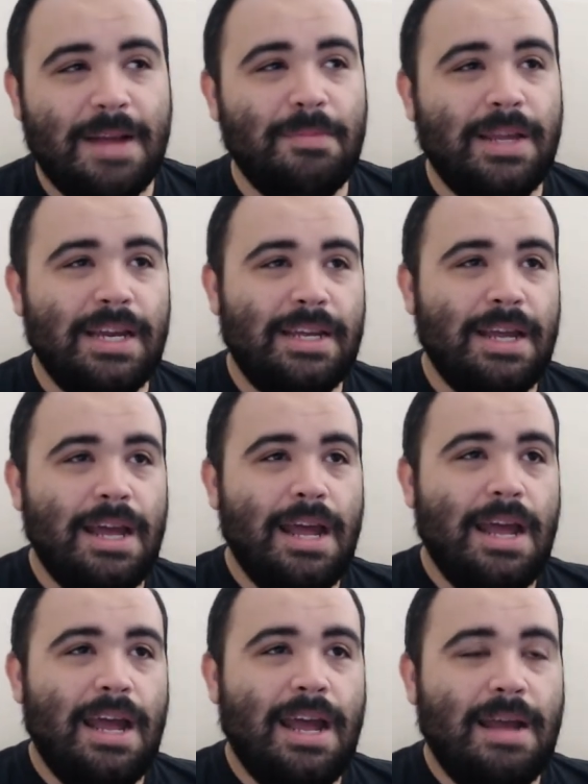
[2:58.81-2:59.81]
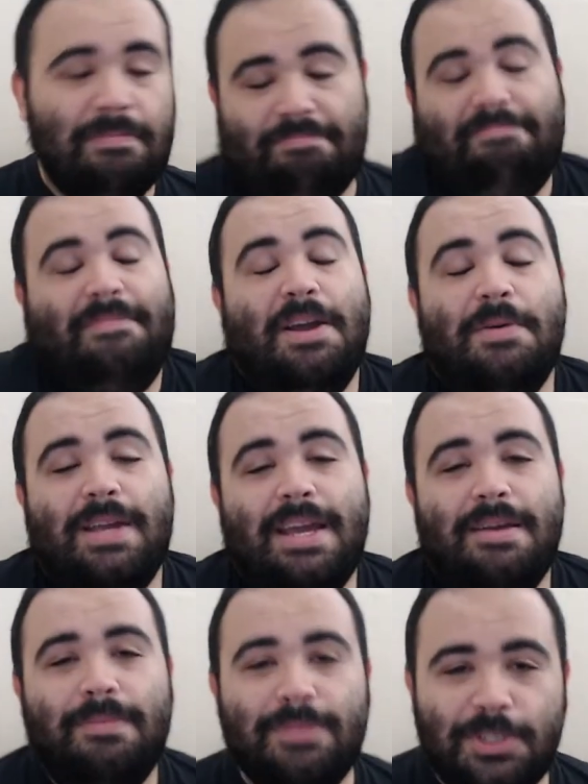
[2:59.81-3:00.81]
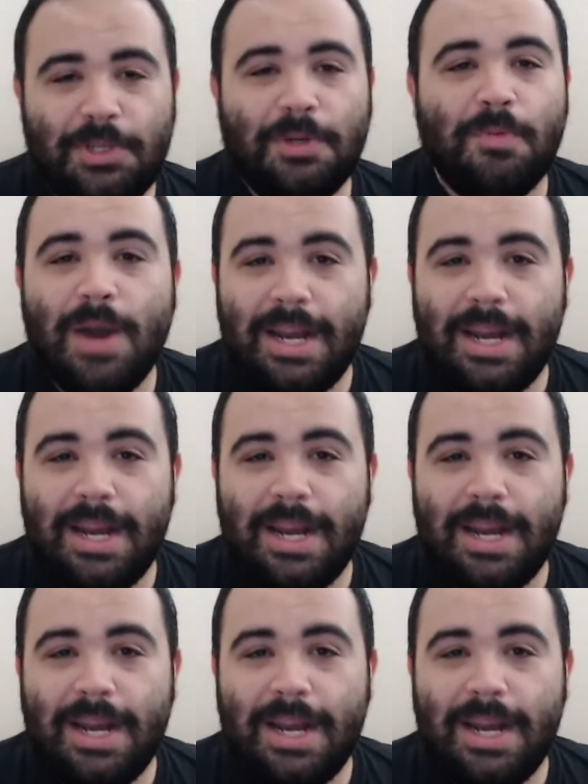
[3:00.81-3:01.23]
I'm like, okay, sure, why